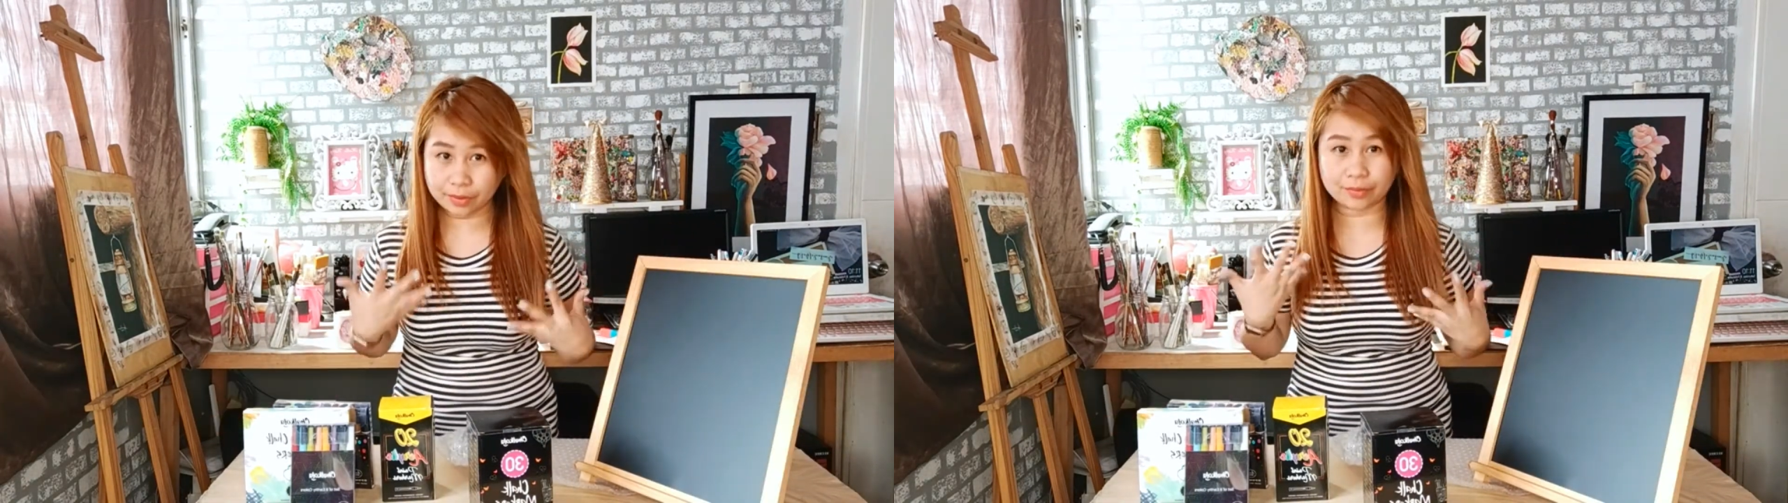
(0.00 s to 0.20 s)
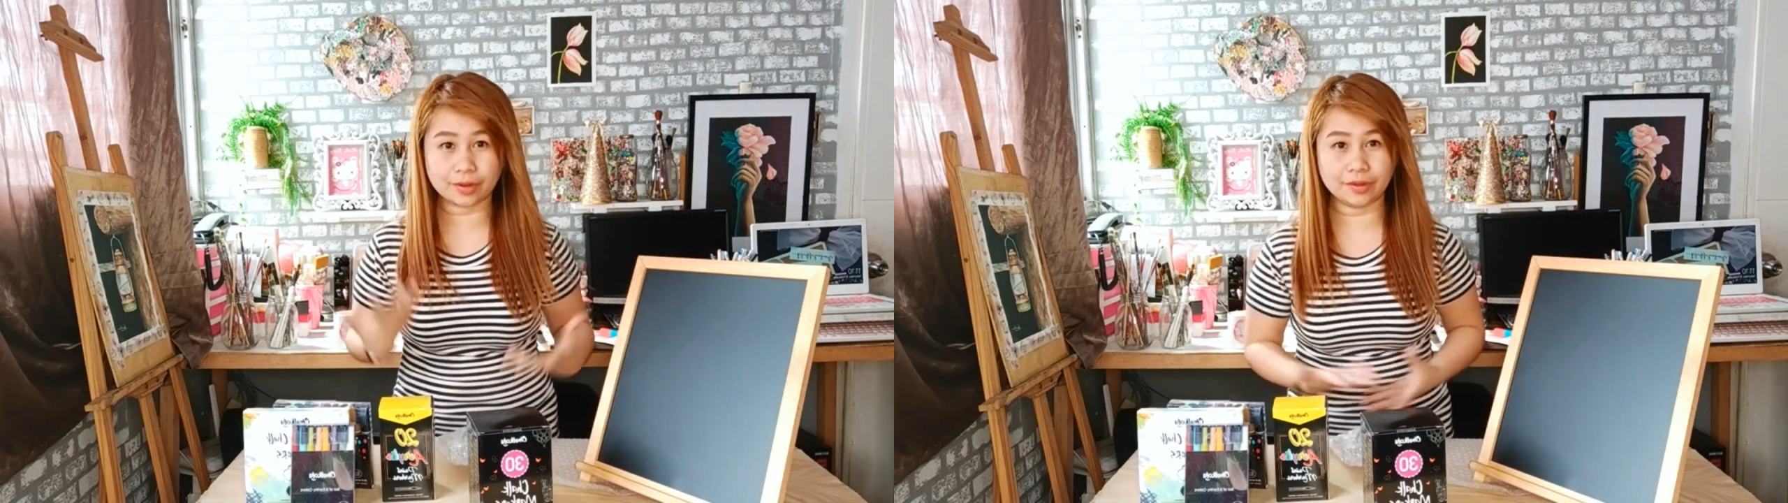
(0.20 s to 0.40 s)

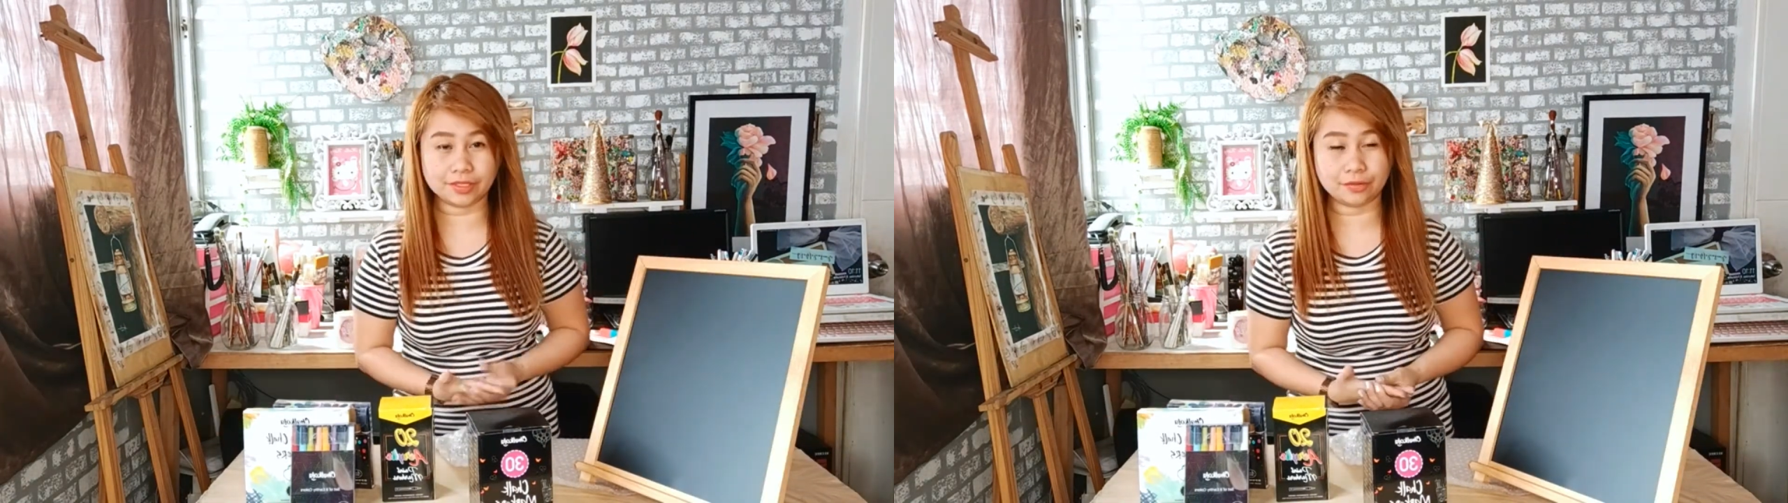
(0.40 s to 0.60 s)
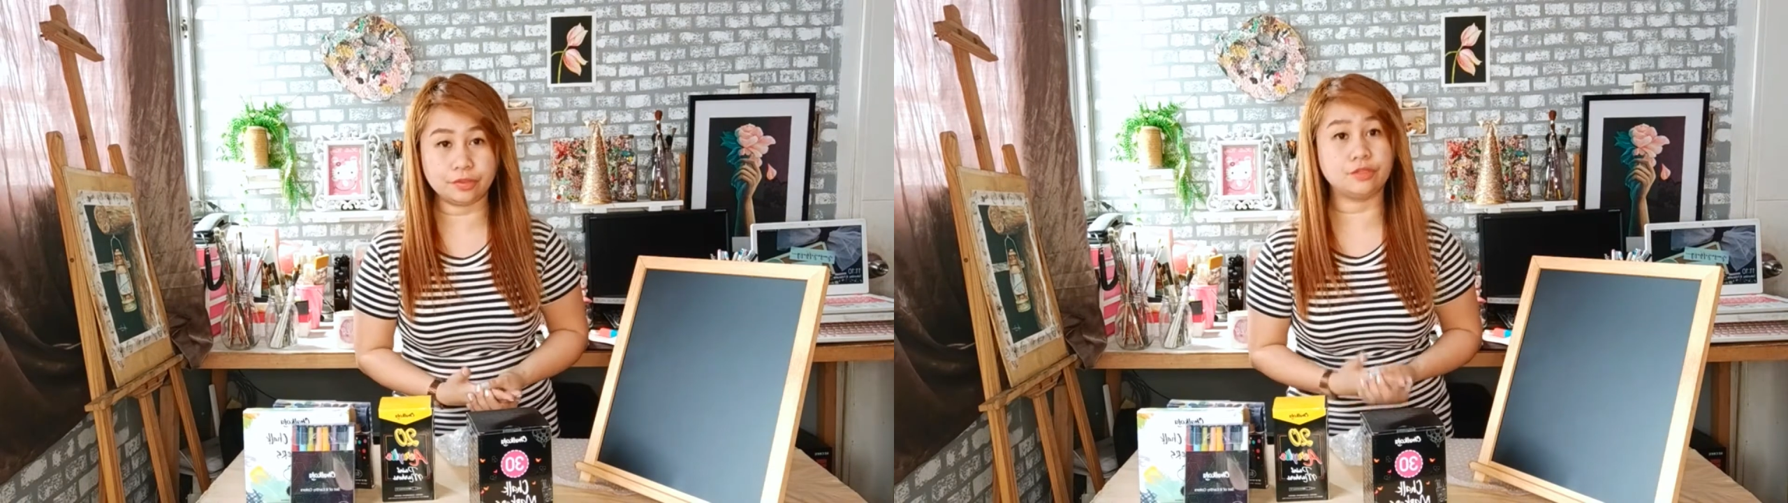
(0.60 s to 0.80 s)
what we're going
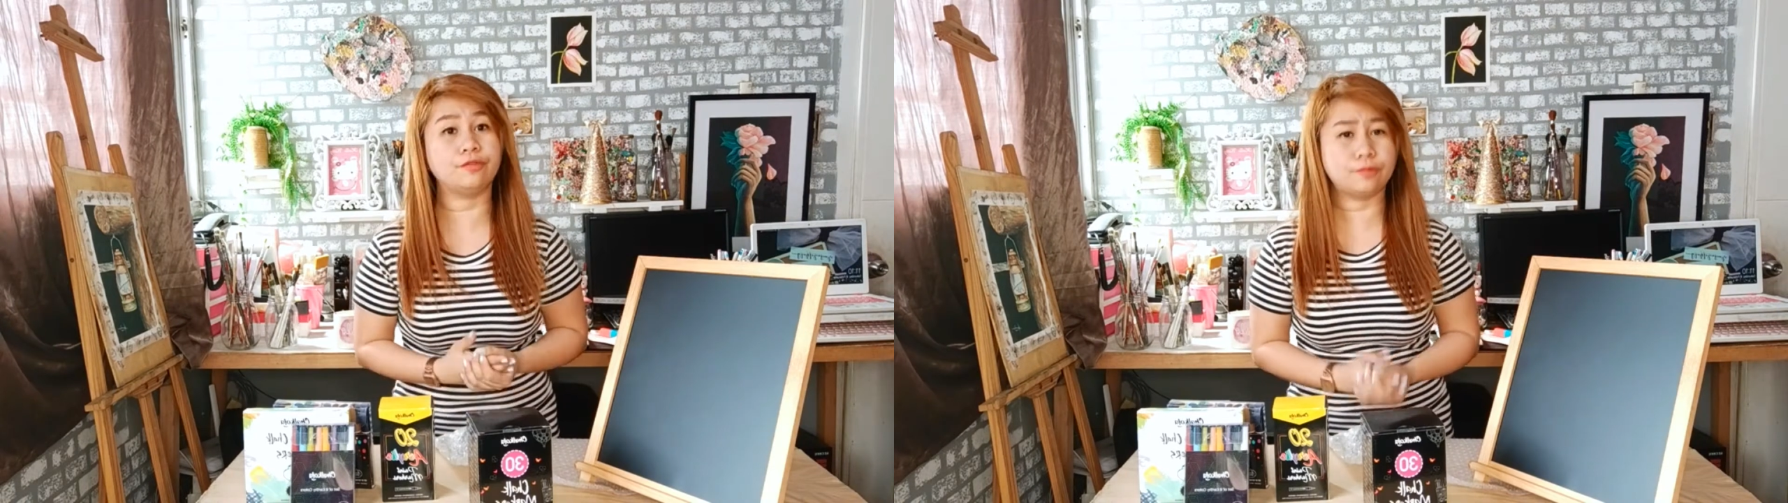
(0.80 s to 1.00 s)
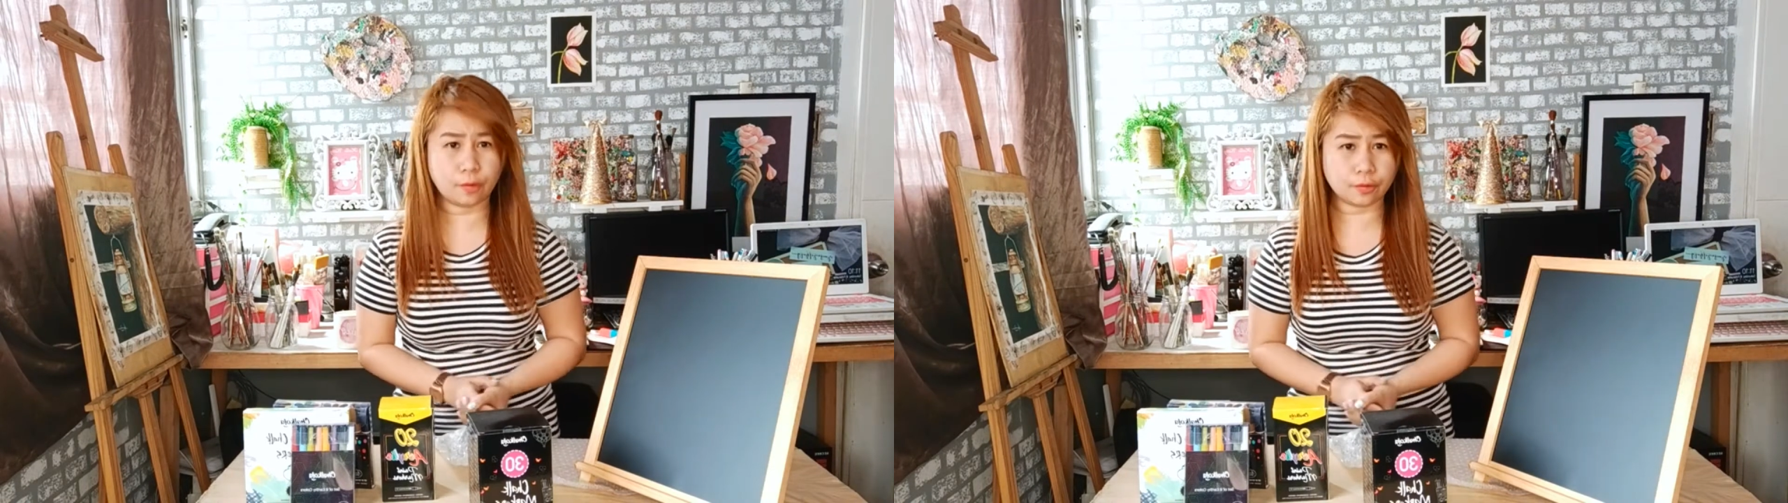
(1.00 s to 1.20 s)
to do is,
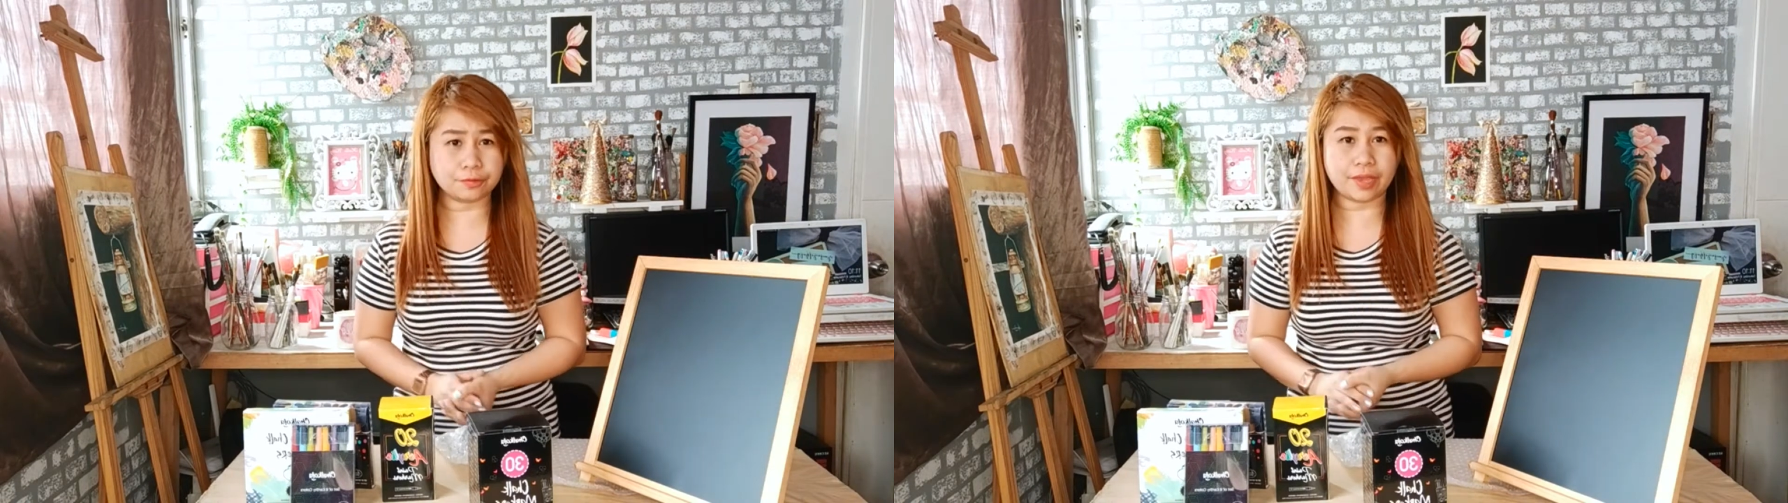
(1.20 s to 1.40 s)
of course,